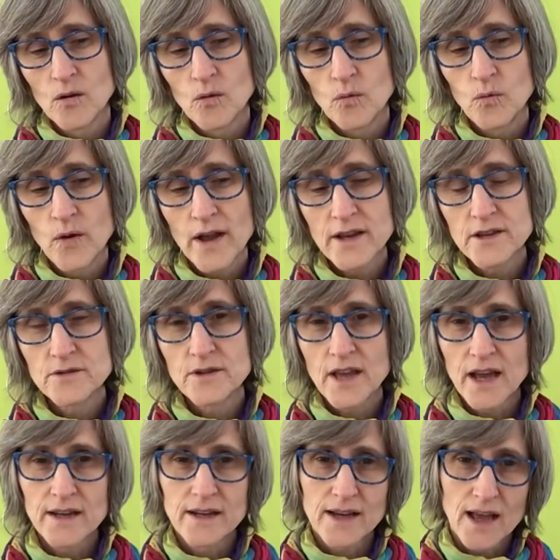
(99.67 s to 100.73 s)
When you
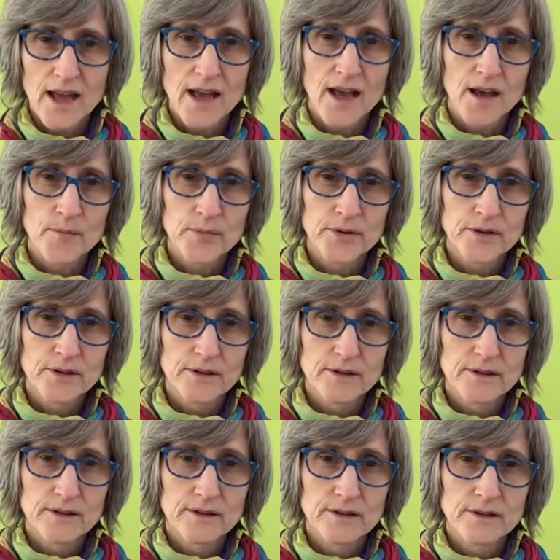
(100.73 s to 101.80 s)
get an app
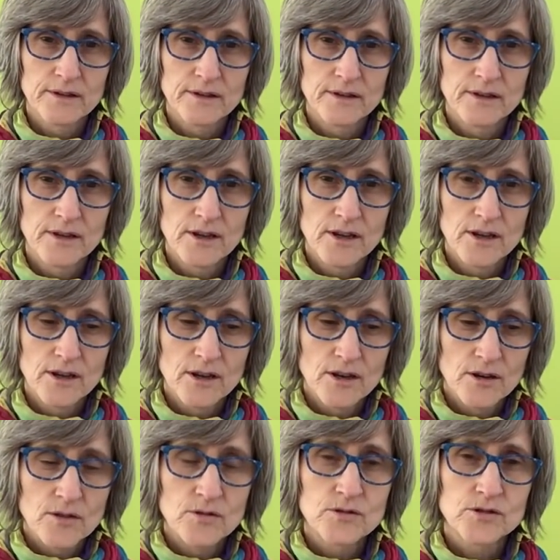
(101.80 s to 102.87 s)

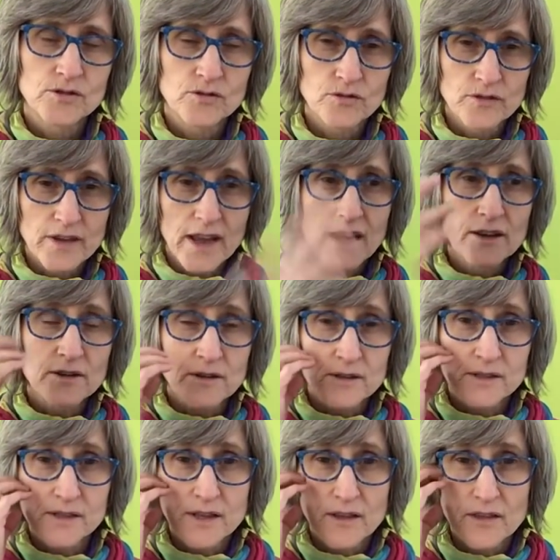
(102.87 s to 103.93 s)
whose
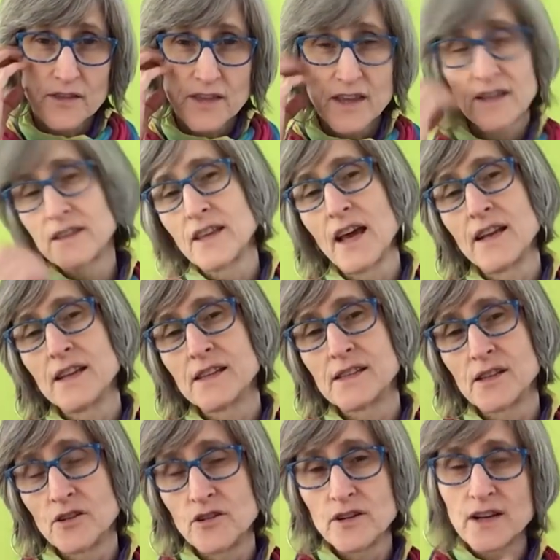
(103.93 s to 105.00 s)
creators think that it's
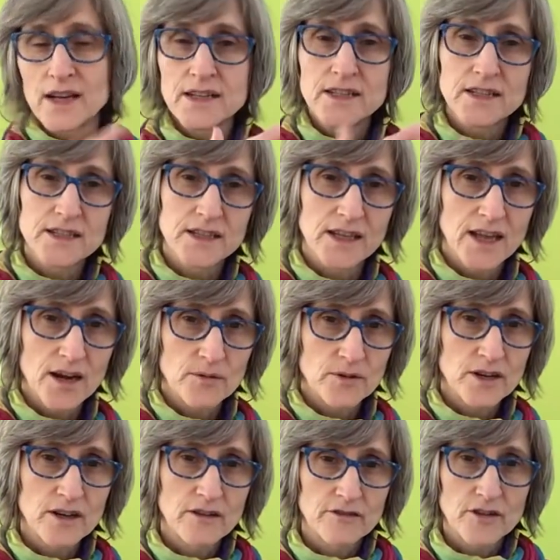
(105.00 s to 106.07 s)
a good idea to get
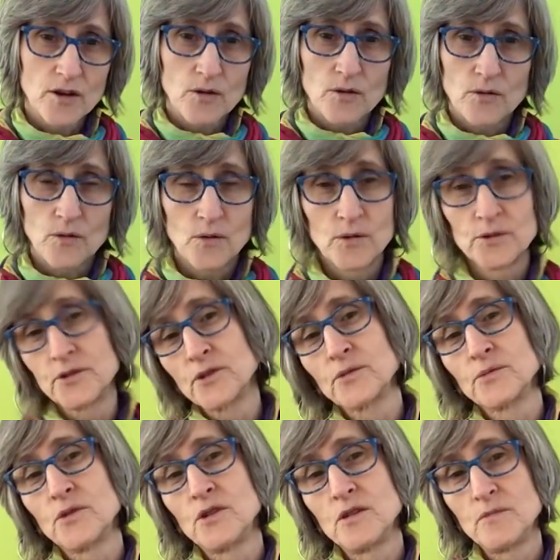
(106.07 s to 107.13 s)
rid of older
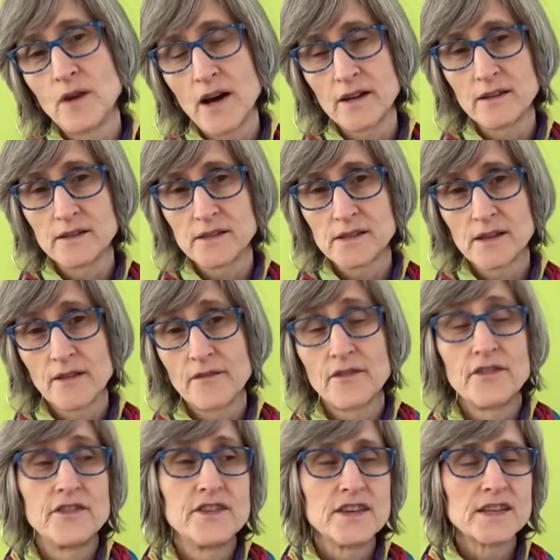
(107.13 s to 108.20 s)
role models,
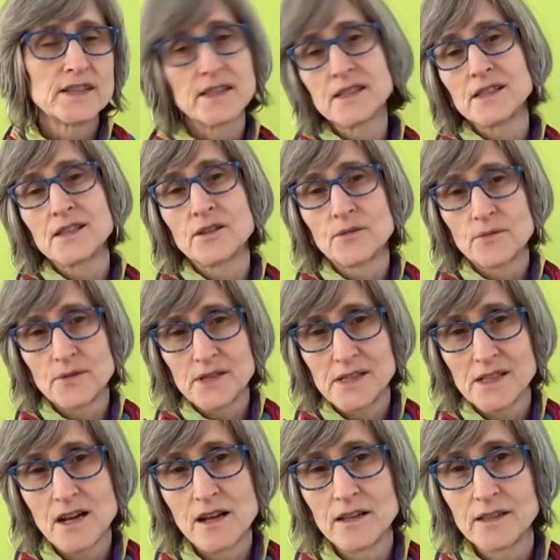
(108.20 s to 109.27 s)
this is the
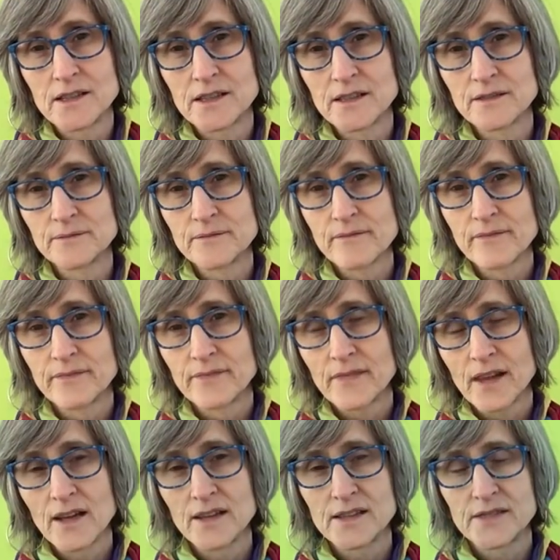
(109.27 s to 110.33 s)
result.
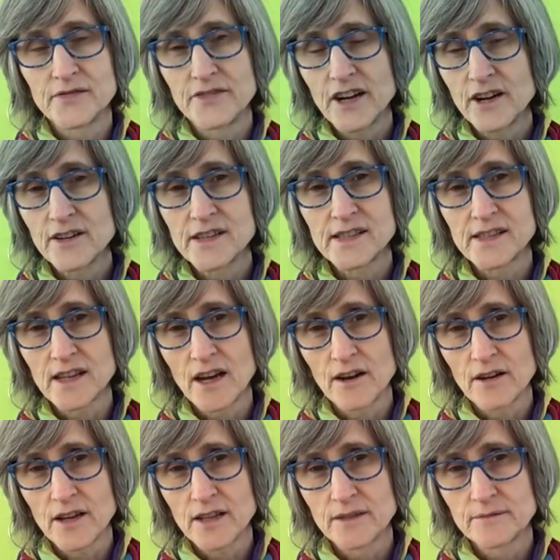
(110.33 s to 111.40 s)
It's very
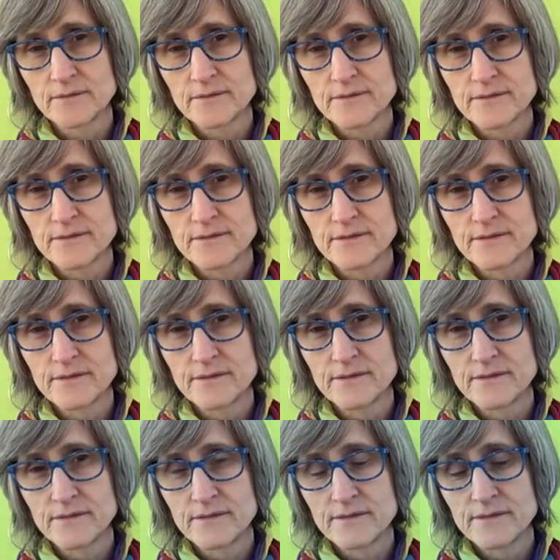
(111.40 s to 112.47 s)
scary.
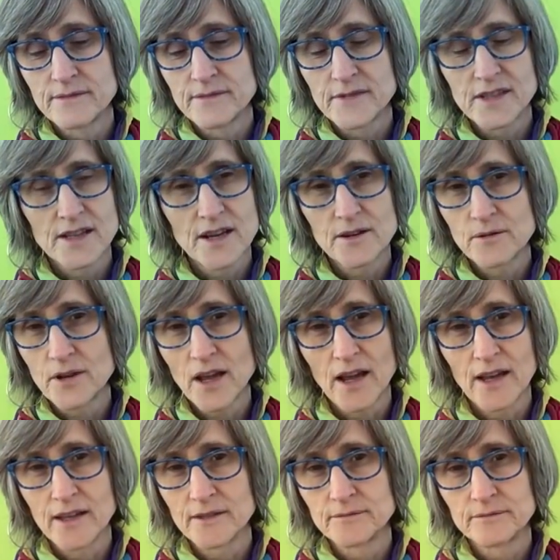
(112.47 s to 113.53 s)
It's not
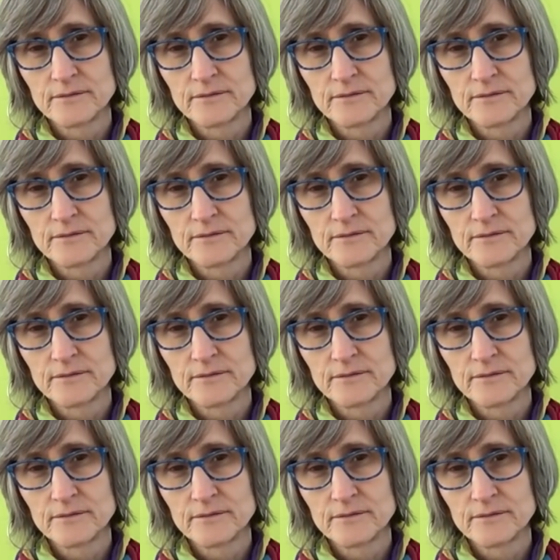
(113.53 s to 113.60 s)
okay.